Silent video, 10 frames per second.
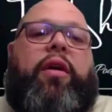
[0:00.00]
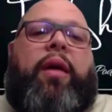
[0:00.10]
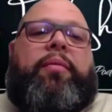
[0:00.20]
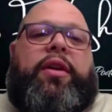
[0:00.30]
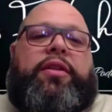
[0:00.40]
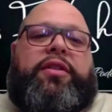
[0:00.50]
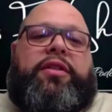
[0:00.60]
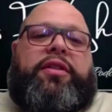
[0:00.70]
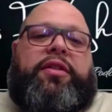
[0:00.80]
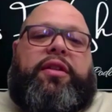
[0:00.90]
I'm gonna
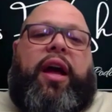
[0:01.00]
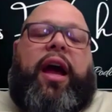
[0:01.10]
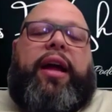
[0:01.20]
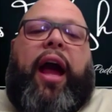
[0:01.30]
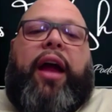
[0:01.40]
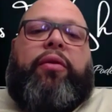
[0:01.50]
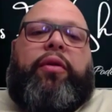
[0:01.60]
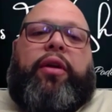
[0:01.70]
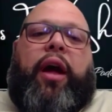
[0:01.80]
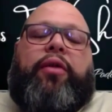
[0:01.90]
just I
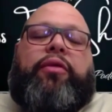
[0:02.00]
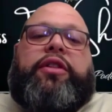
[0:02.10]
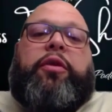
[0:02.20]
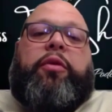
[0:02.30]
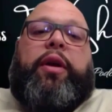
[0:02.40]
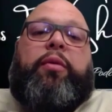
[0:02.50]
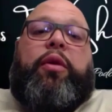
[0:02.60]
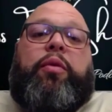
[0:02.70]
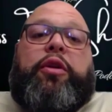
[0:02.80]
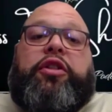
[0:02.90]
don't disagree
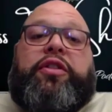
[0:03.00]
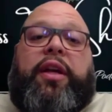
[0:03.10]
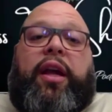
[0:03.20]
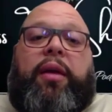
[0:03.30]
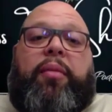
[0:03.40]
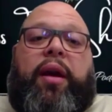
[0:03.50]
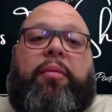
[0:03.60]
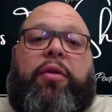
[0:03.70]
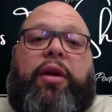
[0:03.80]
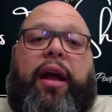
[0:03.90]
with what you're saying, but
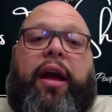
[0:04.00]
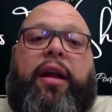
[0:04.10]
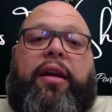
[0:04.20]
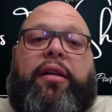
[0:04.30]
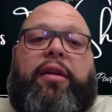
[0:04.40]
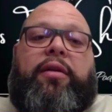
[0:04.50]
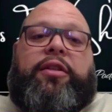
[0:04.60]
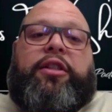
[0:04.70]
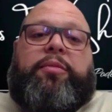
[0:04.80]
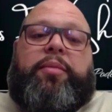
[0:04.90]
I'm gonna add a little
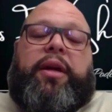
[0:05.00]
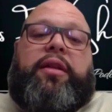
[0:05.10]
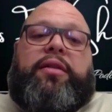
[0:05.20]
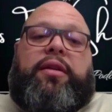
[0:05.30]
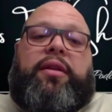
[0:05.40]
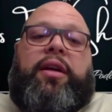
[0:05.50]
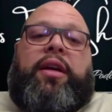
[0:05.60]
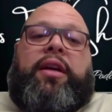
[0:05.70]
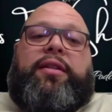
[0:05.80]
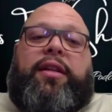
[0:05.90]
spin to
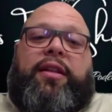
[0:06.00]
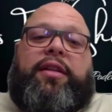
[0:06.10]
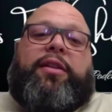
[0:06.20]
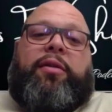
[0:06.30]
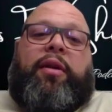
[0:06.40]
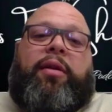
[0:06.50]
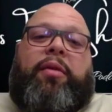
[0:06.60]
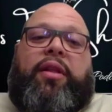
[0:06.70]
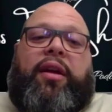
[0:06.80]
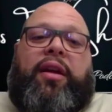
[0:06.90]
disagree
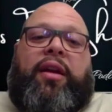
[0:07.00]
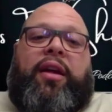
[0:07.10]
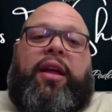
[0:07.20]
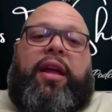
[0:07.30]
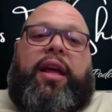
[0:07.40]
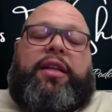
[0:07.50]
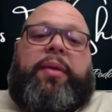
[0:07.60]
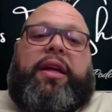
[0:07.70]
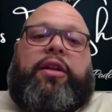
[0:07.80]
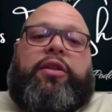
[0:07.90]
with it. Is
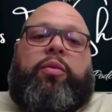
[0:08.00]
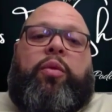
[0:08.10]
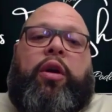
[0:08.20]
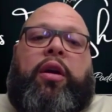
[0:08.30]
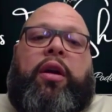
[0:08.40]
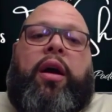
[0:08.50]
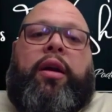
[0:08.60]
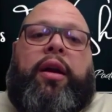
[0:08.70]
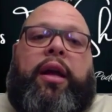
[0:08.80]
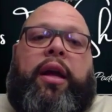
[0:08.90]
because we're
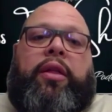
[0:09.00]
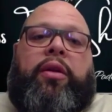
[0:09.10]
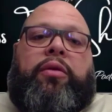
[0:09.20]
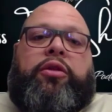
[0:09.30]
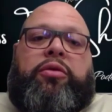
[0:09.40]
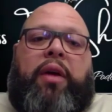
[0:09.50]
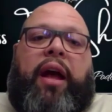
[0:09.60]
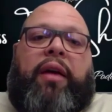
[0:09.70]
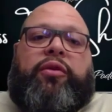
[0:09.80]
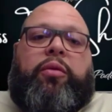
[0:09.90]
not in those
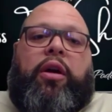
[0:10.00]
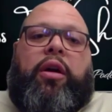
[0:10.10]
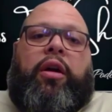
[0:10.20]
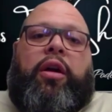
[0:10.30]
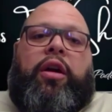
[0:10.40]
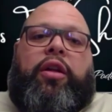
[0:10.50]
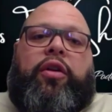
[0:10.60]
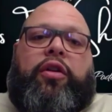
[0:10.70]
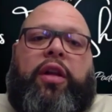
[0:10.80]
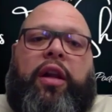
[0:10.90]
drafts where
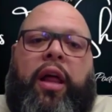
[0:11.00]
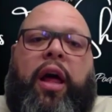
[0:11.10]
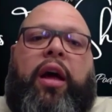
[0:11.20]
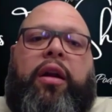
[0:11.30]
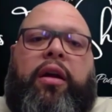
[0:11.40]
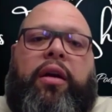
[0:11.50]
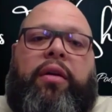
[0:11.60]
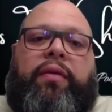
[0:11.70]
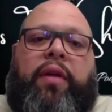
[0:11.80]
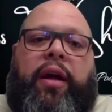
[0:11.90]
there's a lot
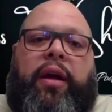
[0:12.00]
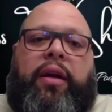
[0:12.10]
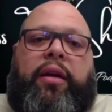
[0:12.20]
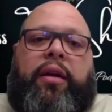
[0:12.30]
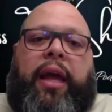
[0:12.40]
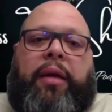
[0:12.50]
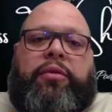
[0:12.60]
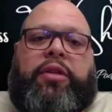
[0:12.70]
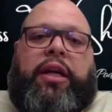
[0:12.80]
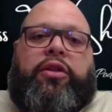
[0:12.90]
of like game
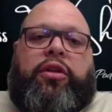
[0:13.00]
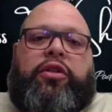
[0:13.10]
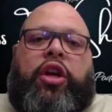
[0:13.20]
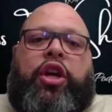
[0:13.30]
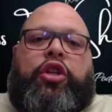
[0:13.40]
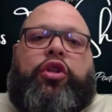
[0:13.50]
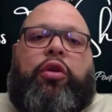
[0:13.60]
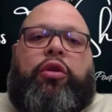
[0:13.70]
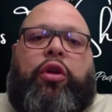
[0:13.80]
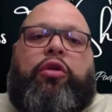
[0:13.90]
changers.
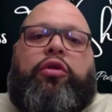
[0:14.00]
So those